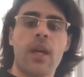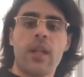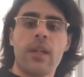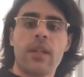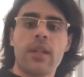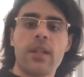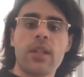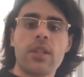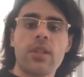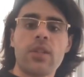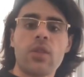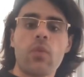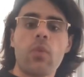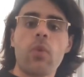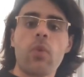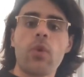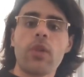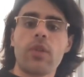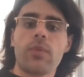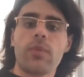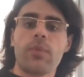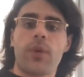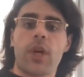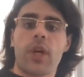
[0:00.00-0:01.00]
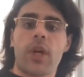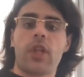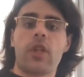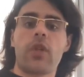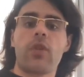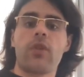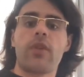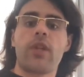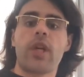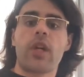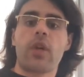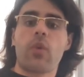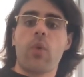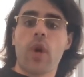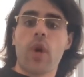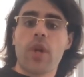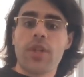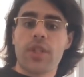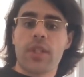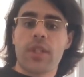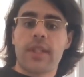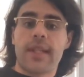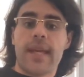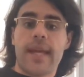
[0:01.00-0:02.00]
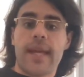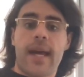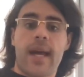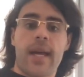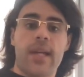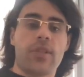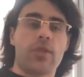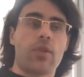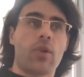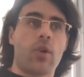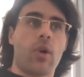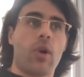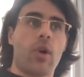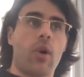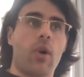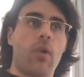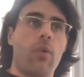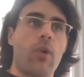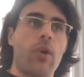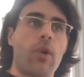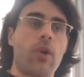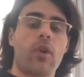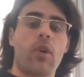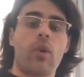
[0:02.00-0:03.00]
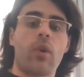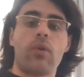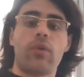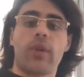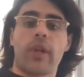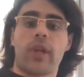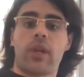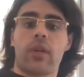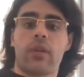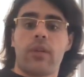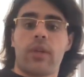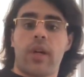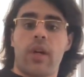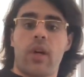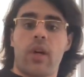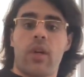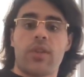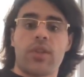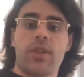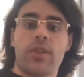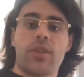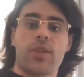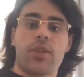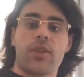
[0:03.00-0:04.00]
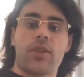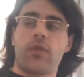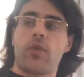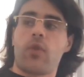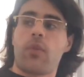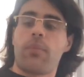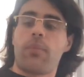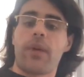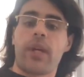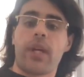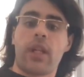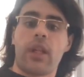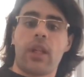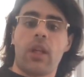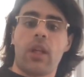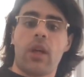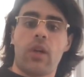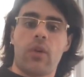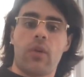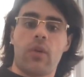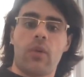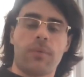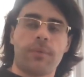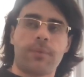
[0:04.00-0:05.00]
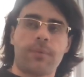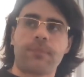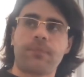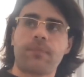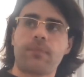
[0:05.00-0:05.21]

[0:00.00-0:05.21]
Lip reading: this wouldn't preclude the question of AI's overall recalcitrance from being low,